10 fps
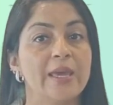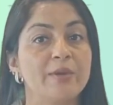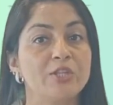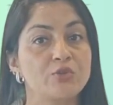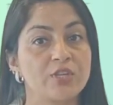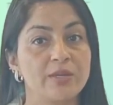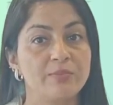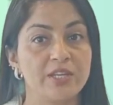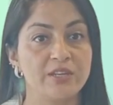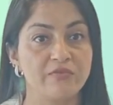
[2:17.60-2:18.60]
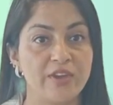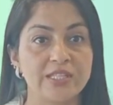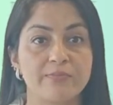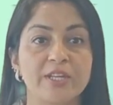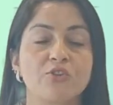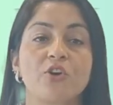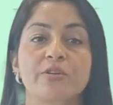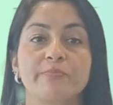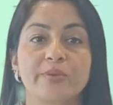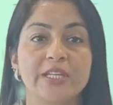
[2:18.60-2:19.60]
aiming to keep the investment on
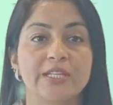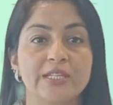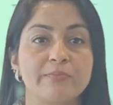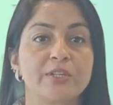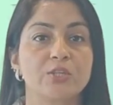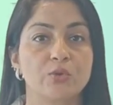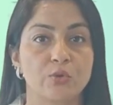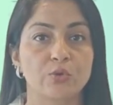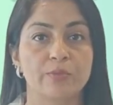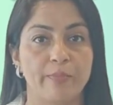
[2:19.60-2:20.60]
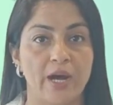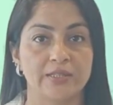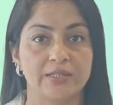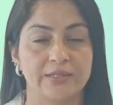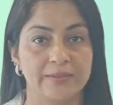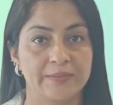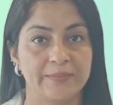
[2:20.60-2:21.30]
a predetermined growth path.